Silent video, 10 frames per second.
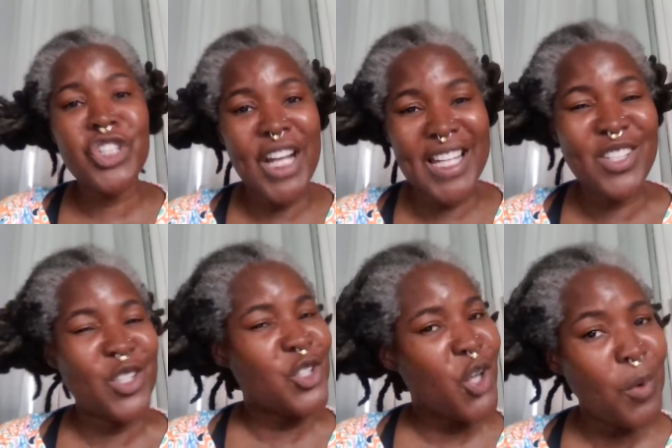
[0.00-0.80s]
a chance
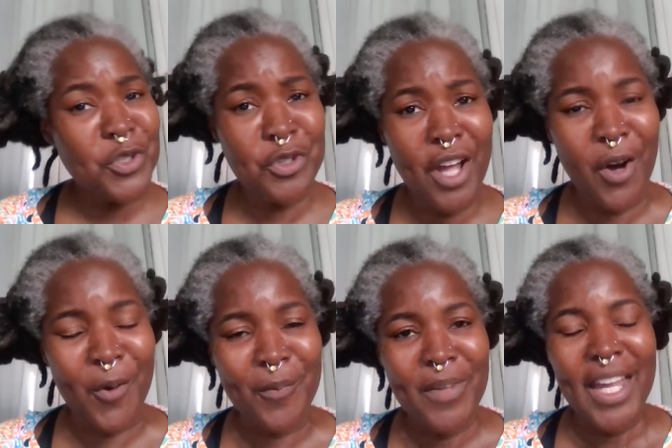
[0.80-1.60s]
to show what you
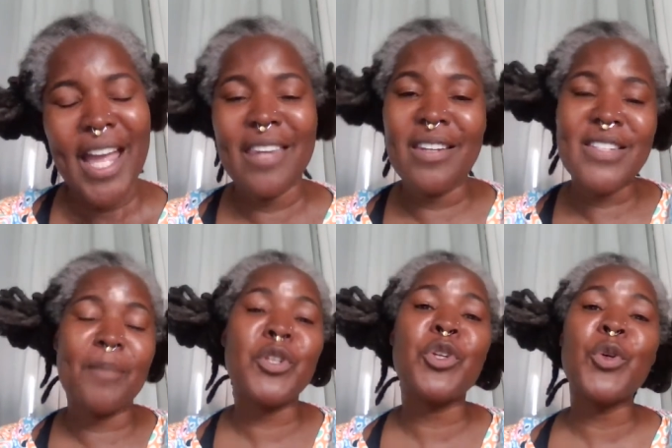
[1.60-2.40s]
know. And then it's
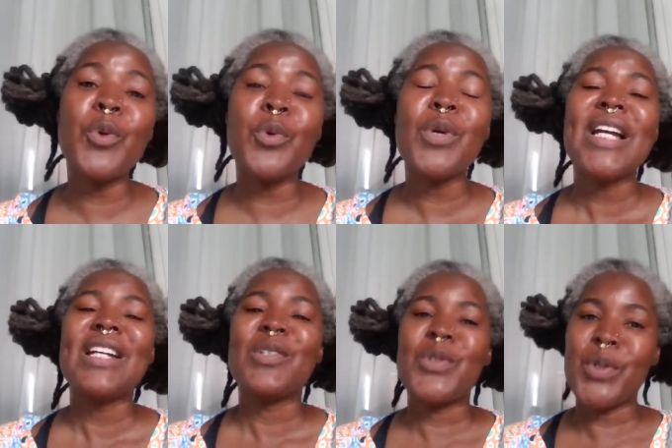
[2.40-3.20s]
up to you
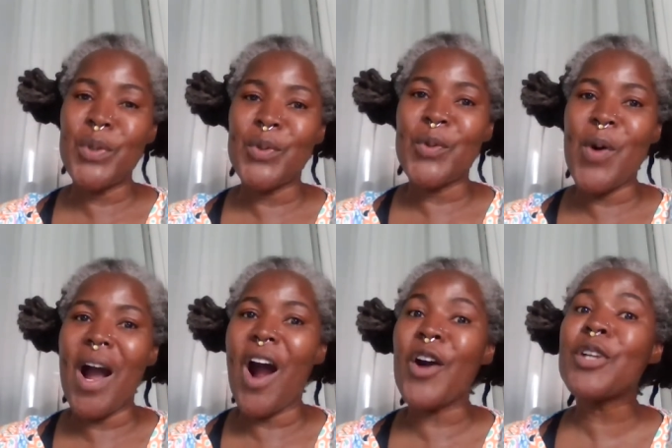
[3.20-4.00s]

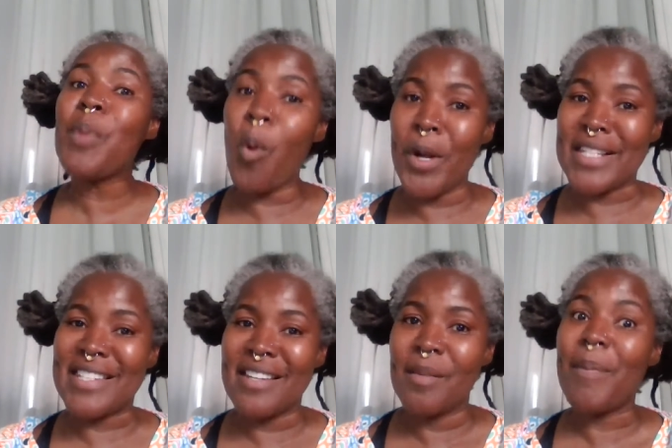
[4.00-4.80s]
to earn
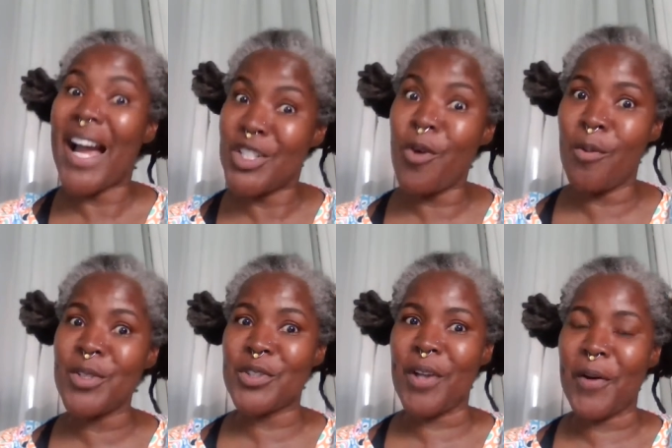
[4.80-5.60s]
points by showing
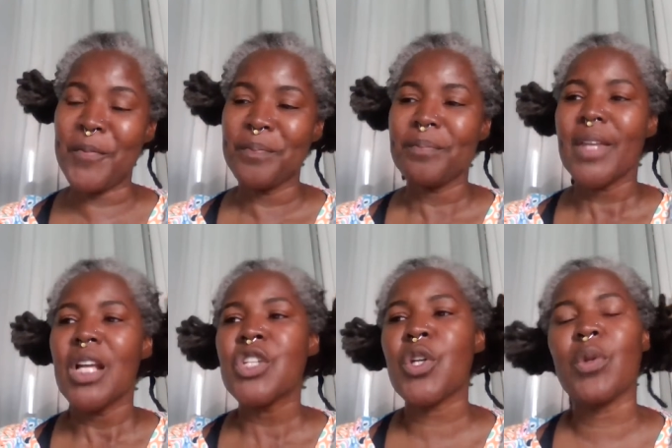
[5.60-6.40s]
what you know.
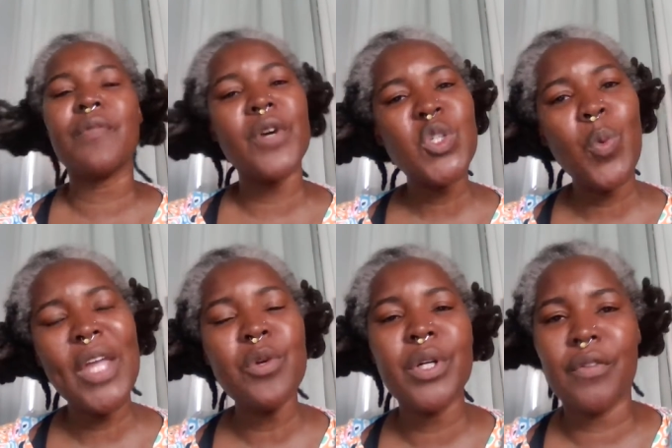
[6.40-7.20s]
So the first
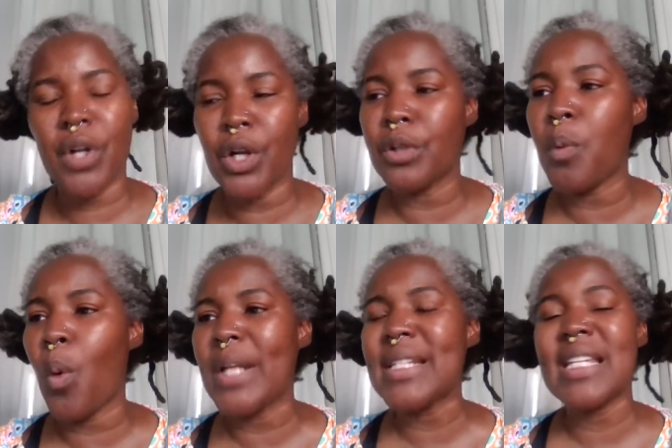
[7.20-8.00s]
way you could have earned
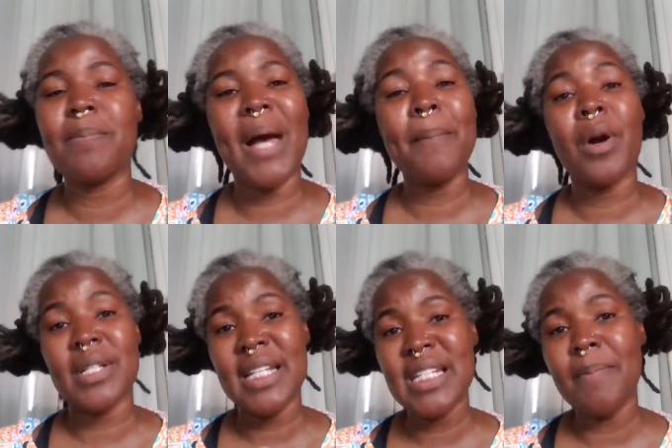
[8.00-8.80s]
points is by
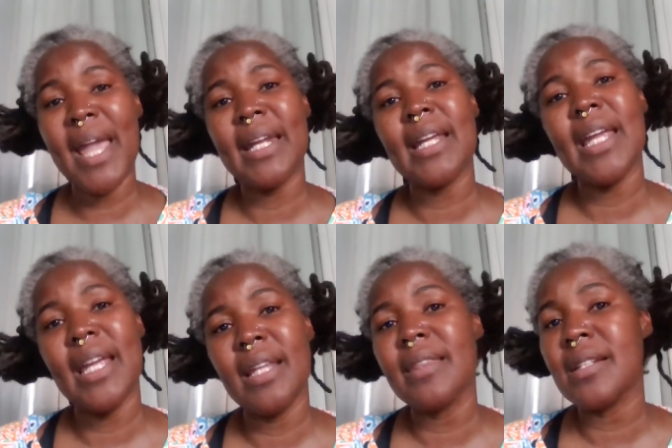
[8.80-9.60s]
participating
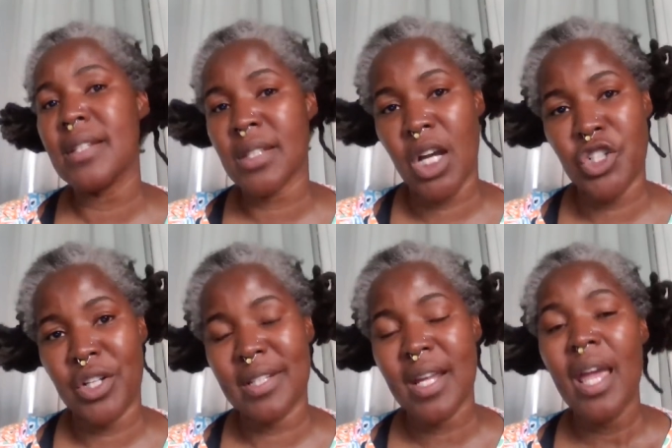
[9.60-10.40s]
in the
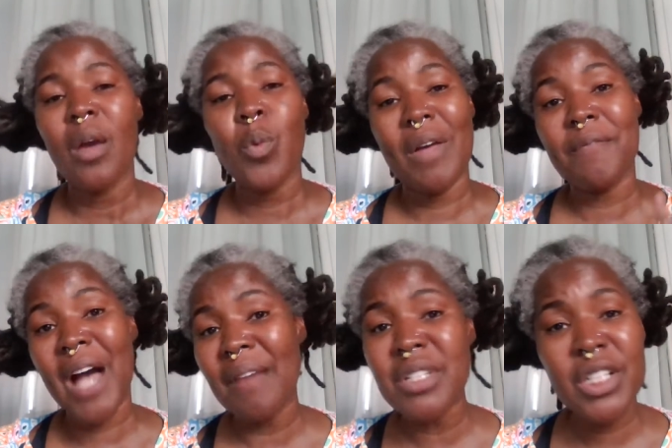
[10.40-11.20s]
discussions. We had
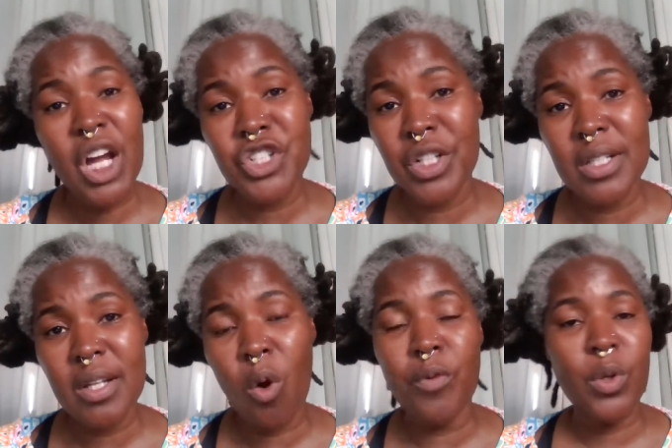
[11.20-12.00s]
5
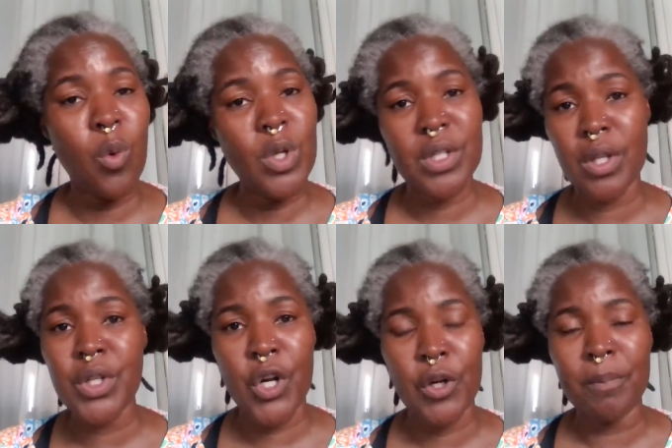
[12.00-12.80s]
discussions over the course of the
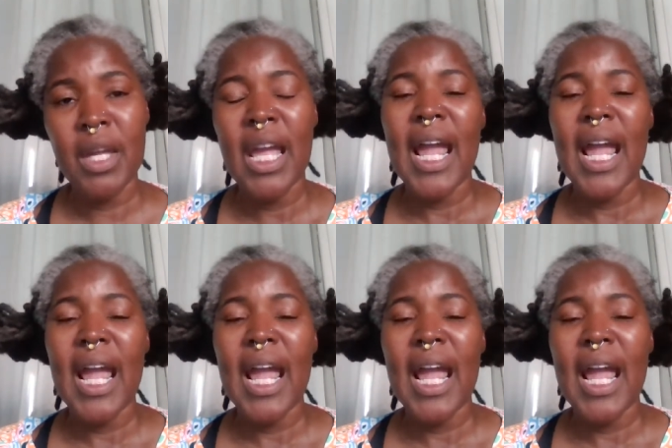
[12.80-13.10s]
term,